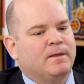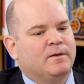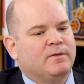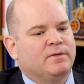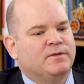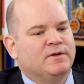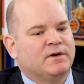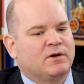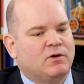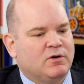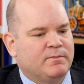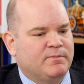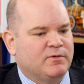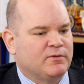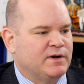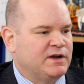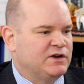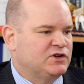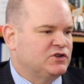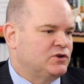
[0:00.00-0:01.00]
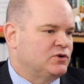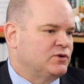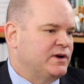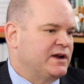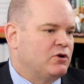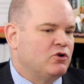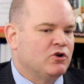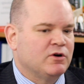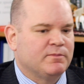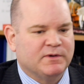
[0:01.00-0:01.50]
The corporation or
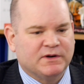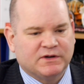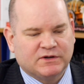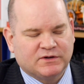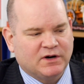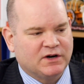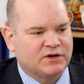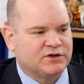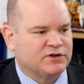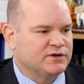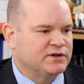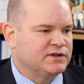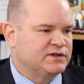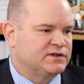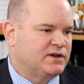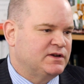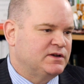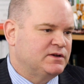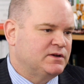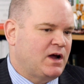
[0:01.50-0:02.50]
a corporate structure is,